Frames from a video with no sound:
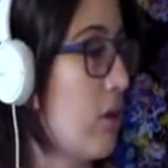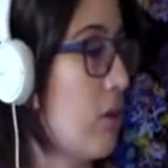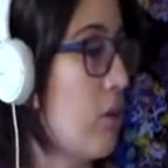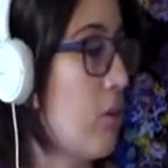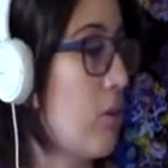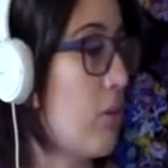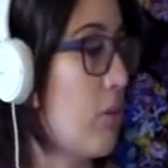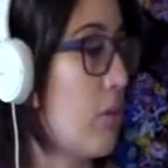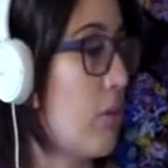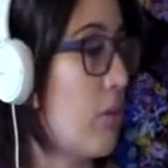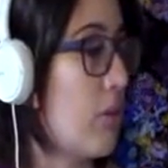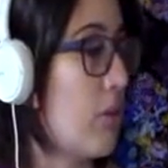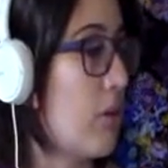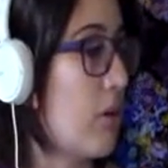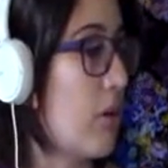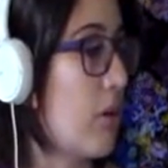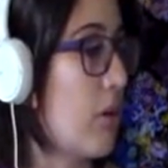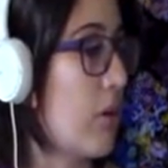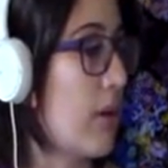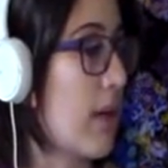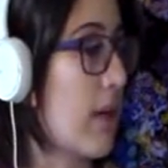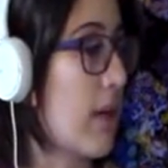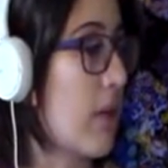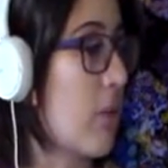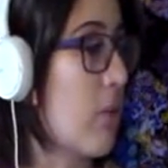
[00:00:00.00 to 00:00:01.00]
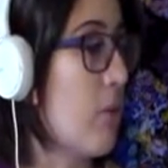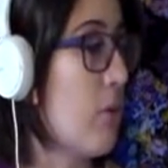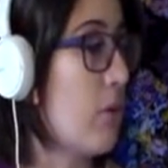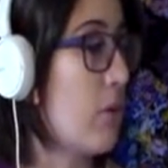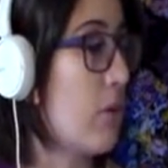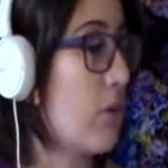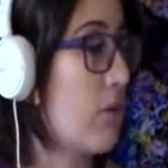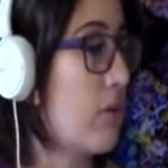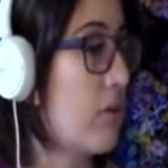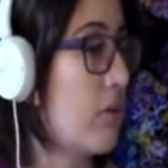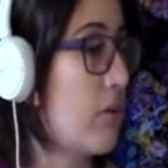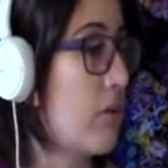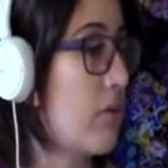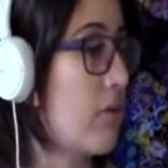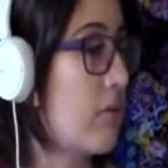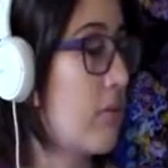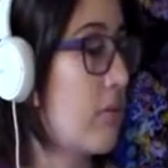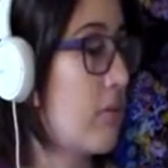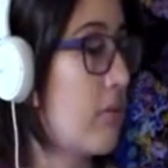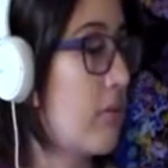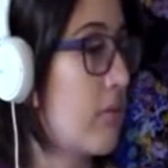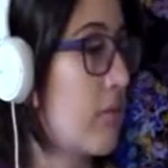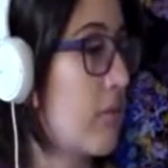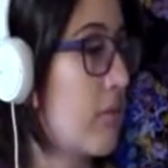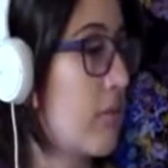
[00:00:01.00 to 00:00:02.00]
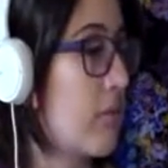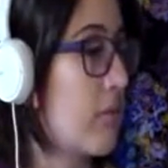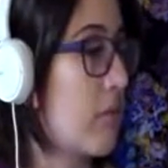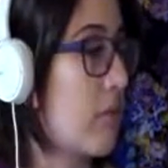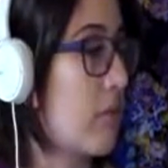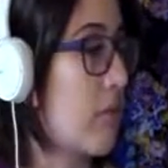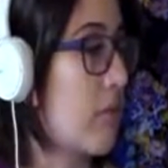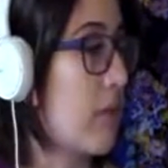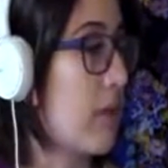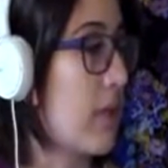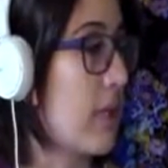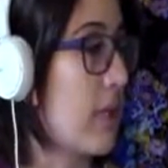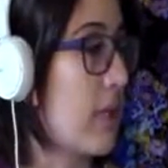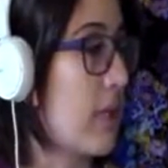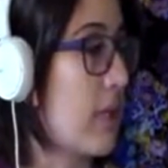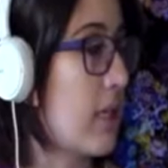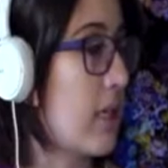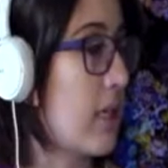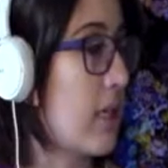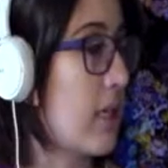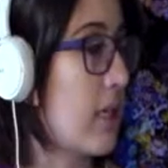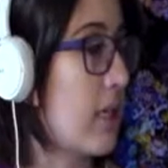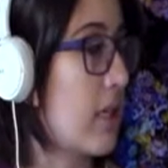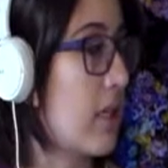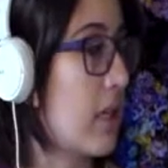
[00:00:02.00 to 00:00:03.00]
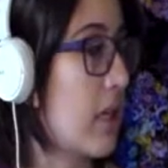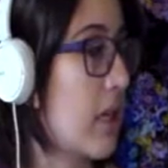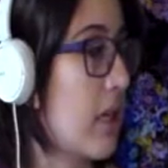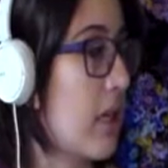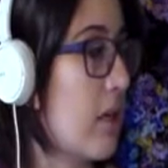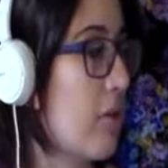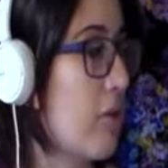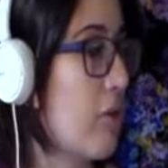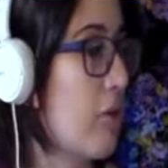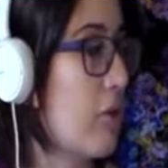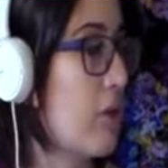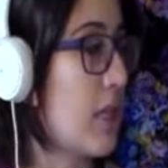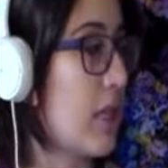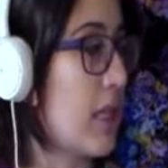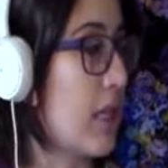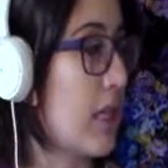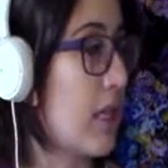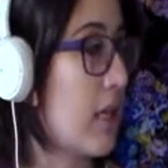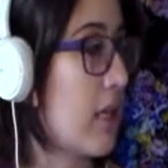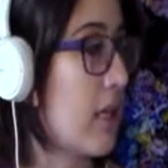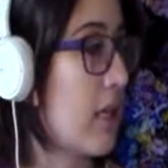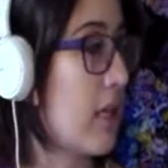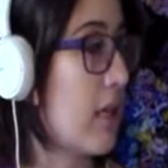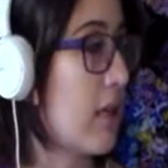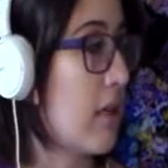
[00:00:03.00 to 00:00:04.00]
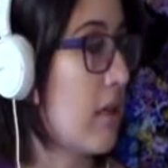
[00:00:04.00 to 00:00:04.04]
Oh, okay, cool. We did a Kabushi.